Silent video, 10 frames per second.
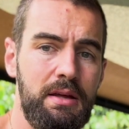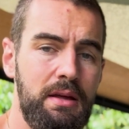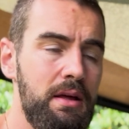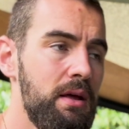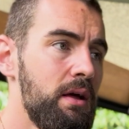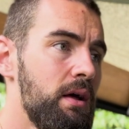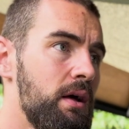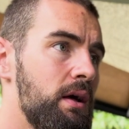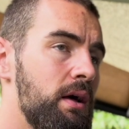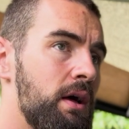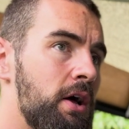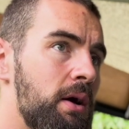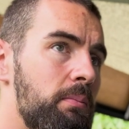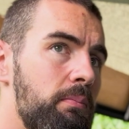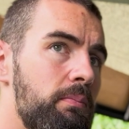
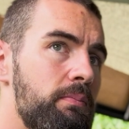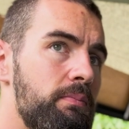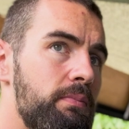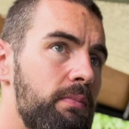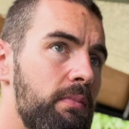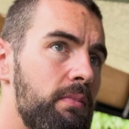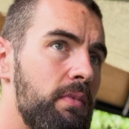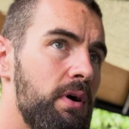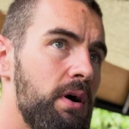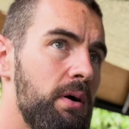Nobody speaks.